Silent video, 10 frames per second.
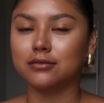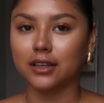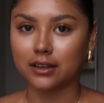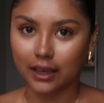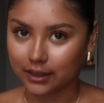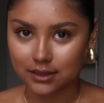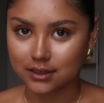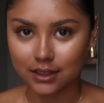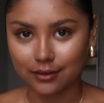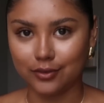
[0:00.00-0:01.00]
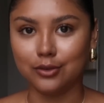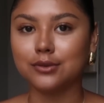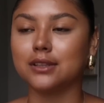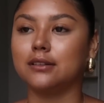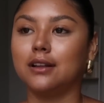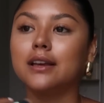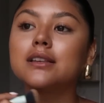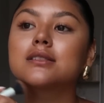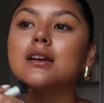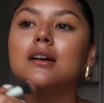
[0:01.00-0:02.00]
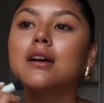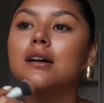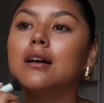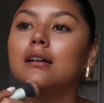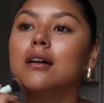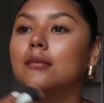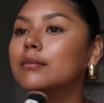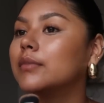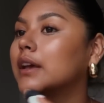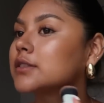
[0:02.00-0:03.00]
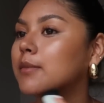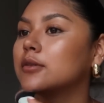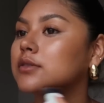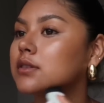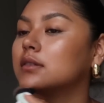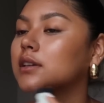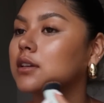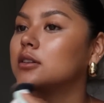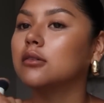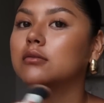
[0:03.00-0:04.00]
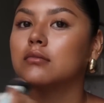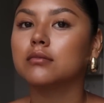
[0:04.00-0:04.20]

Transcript: like I can see the views and the likes, as opposed to like, you know,